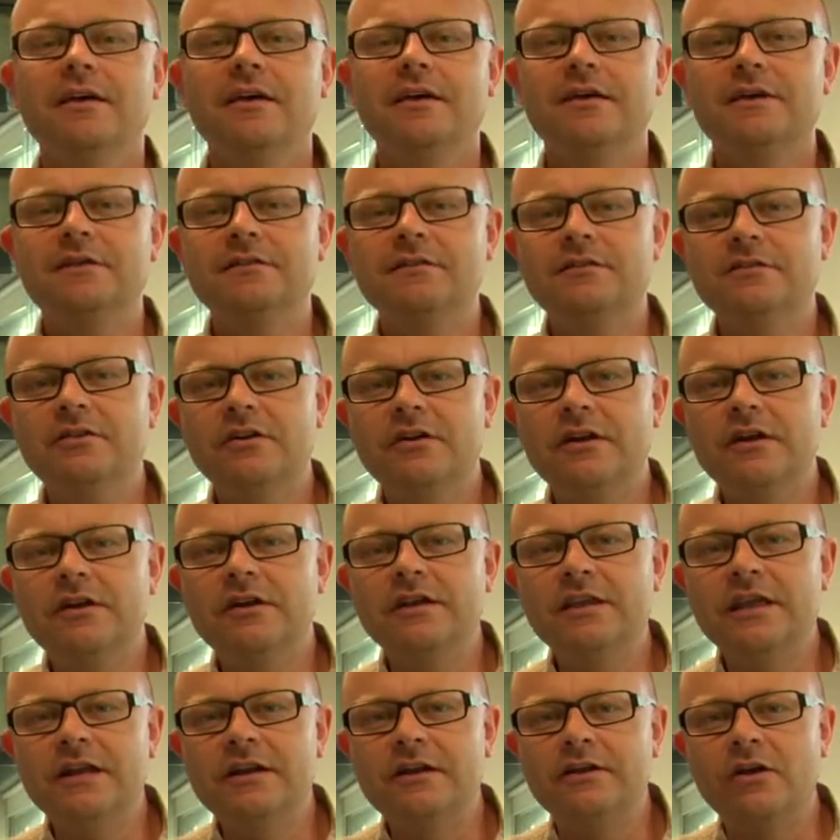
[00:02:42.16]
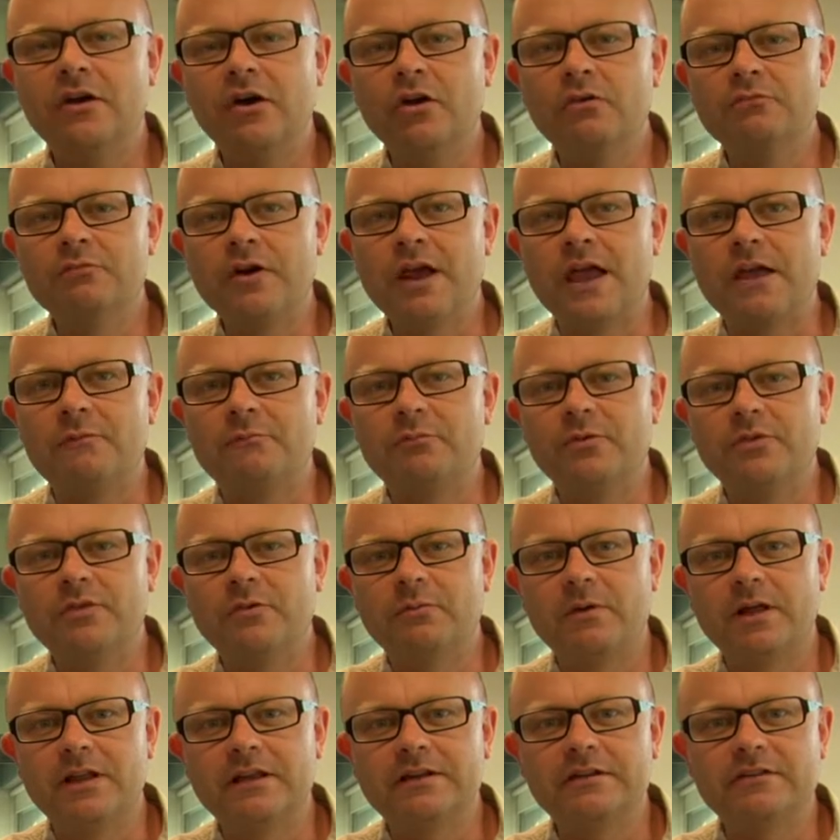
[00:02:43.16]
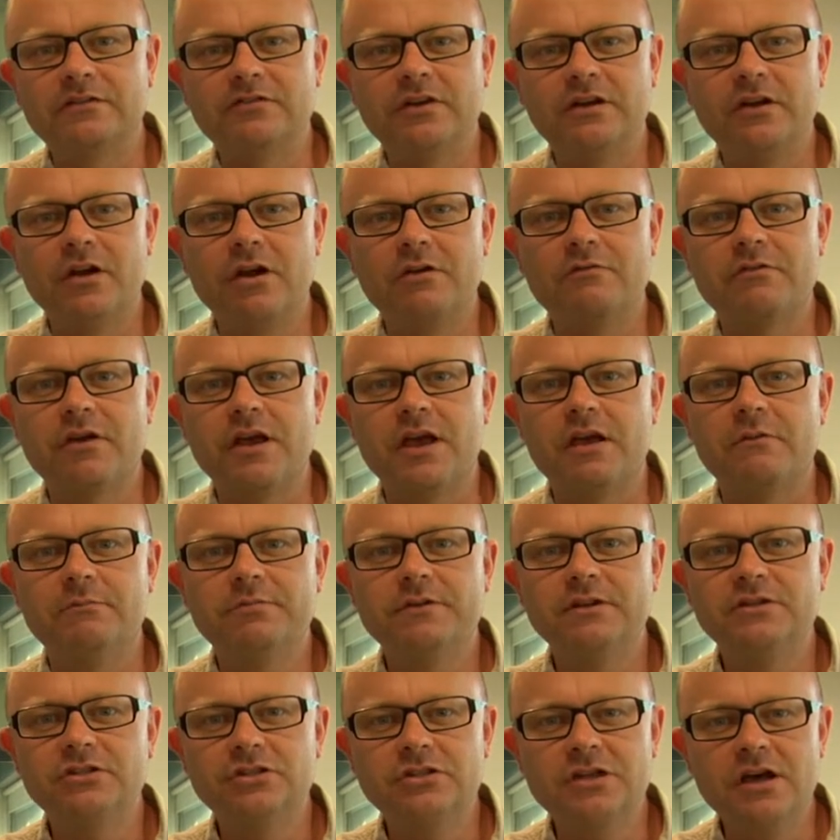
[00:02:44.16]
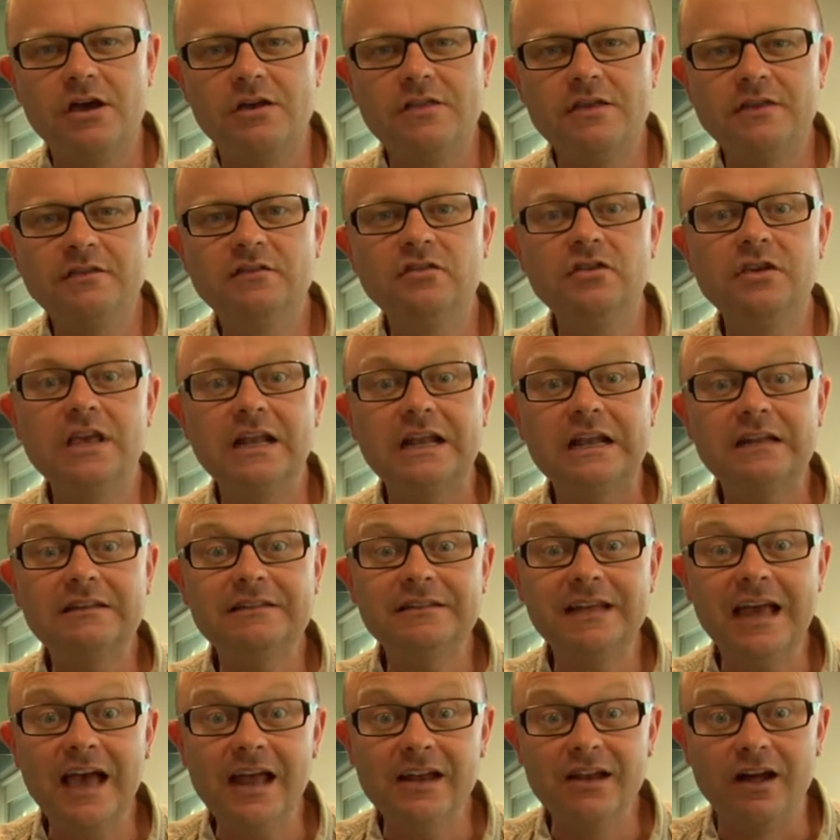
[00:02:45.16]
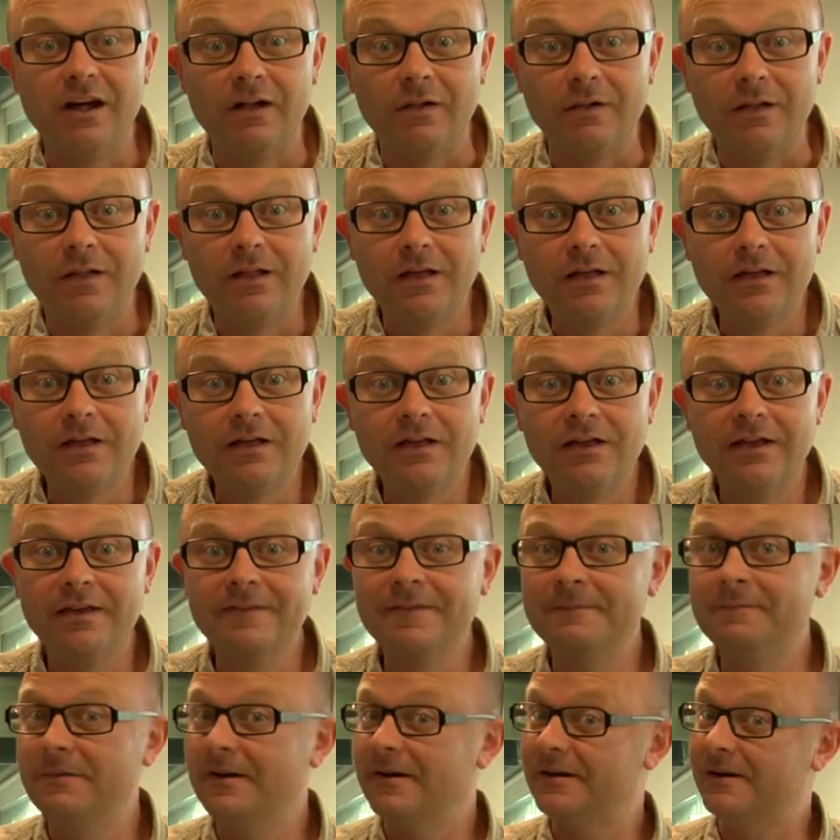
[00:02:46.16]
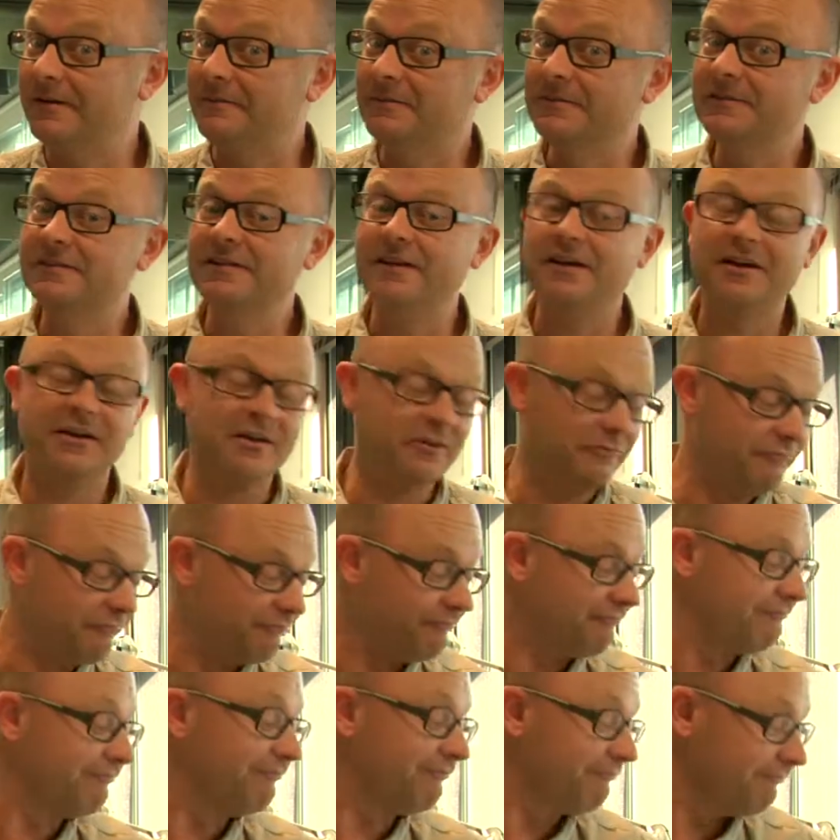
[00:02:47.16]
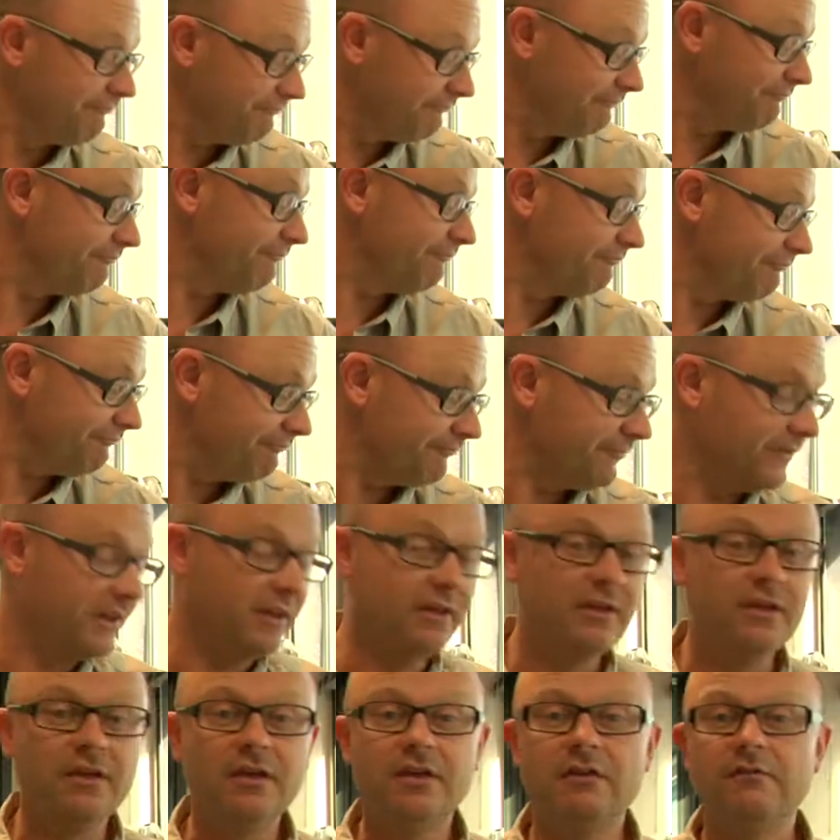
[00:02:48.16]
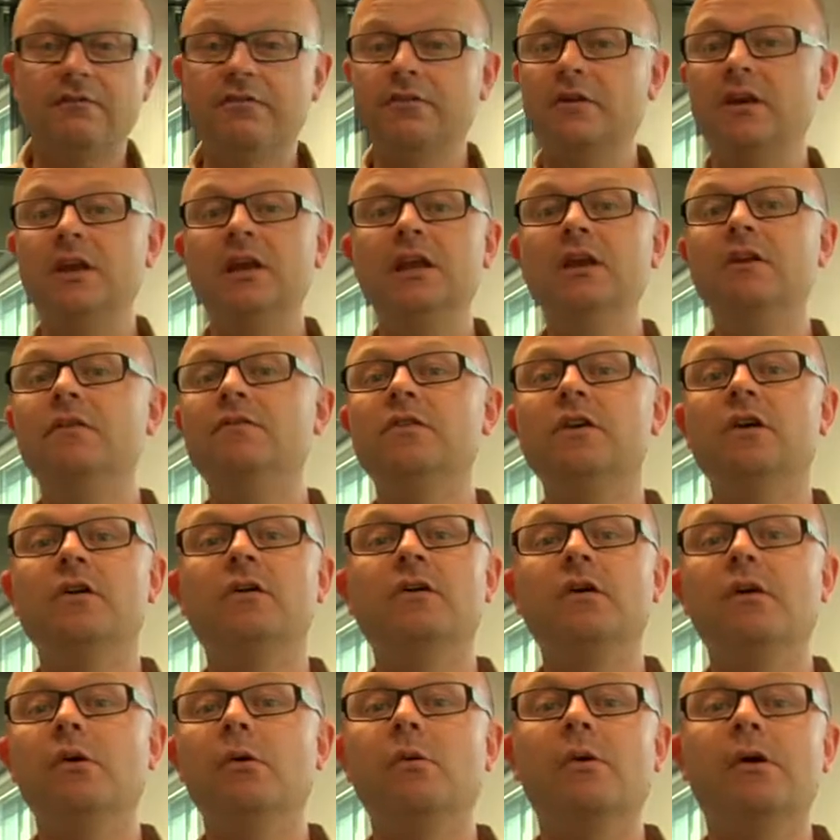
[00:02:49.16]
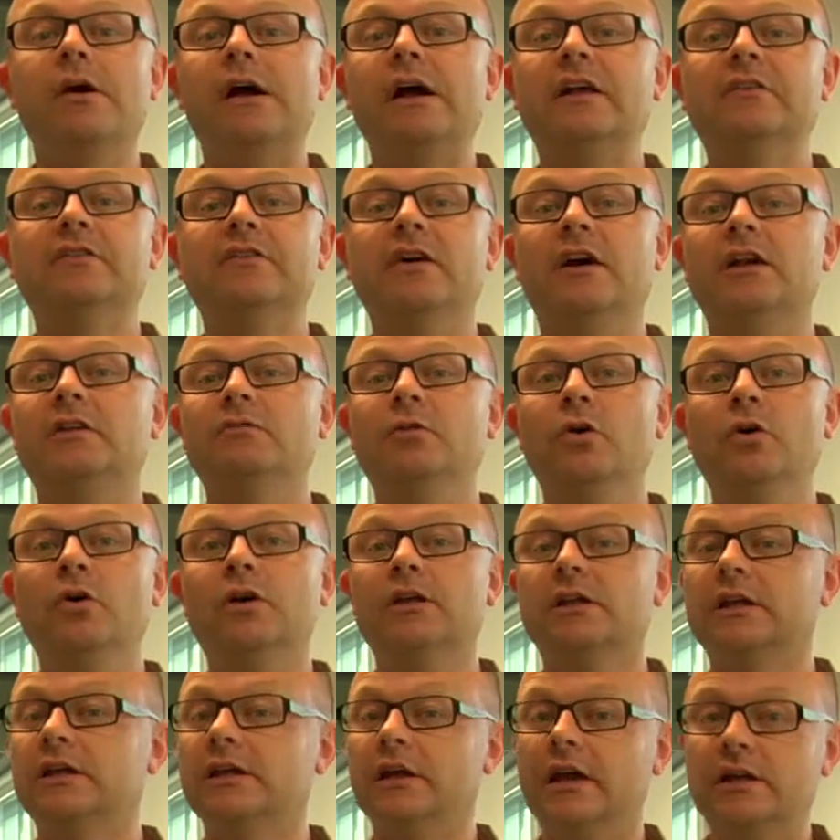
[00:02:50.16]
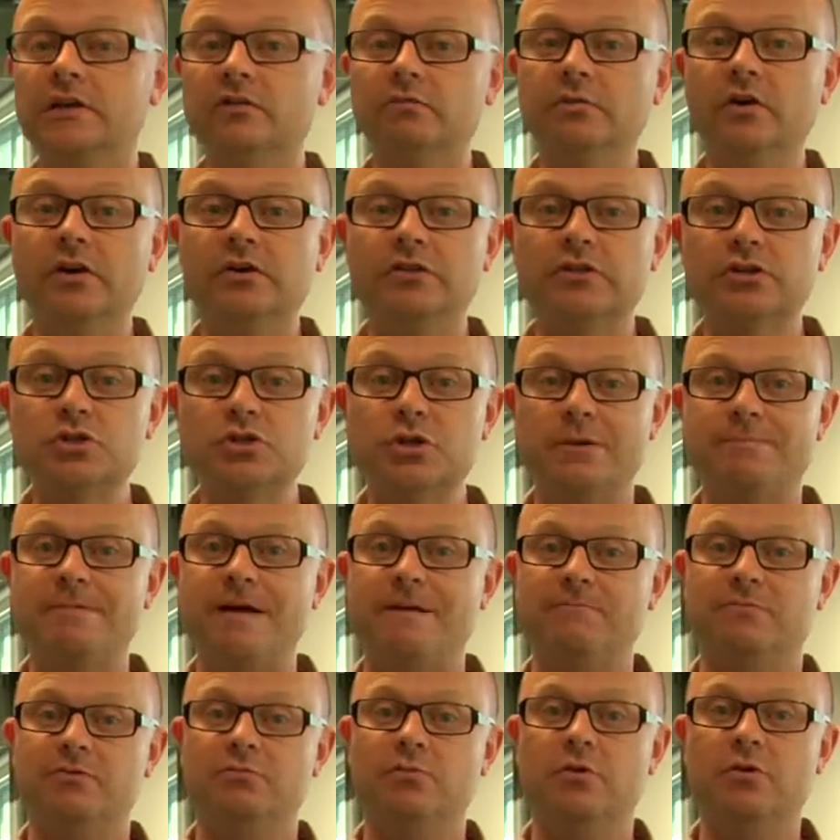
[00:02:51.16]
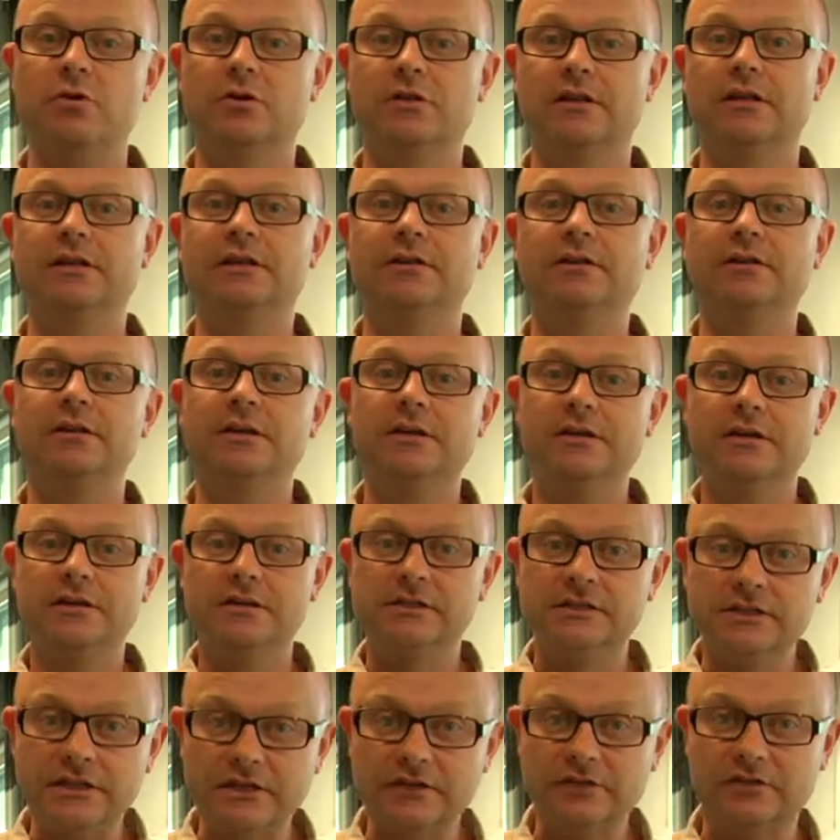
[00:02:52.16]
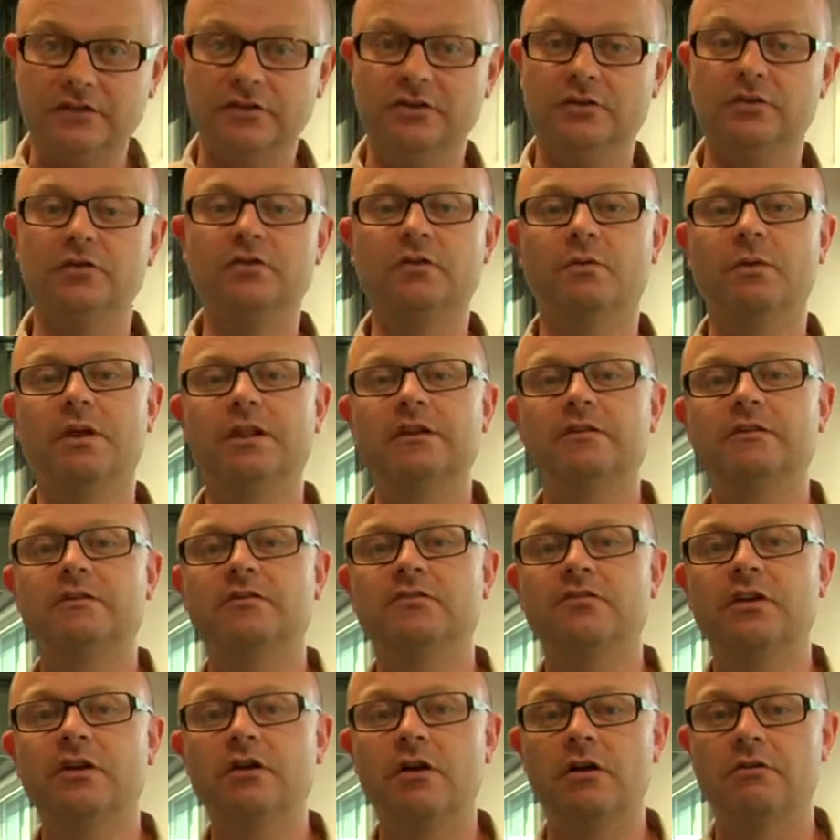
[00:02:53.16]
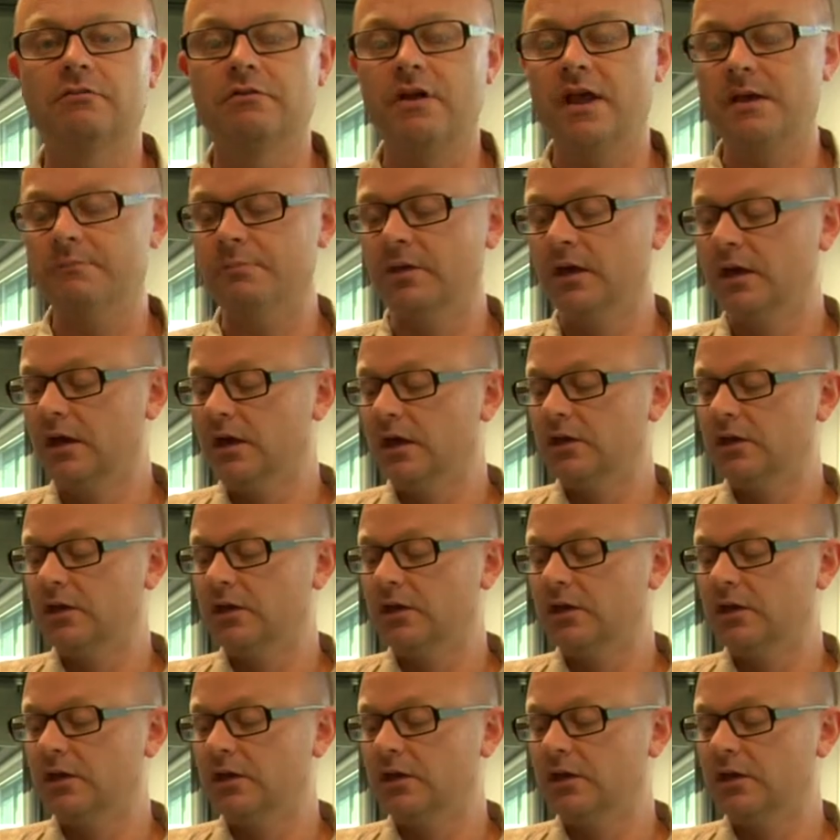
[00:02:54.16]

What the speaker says: Because you not only get an on-ramp with the Wellington St on-ramp, did you know this? You get a tunnel at the bottom. So for any of you who are outside of Auckland, it's worth the trip up to Auckland just to use the Wellington St on-ramp.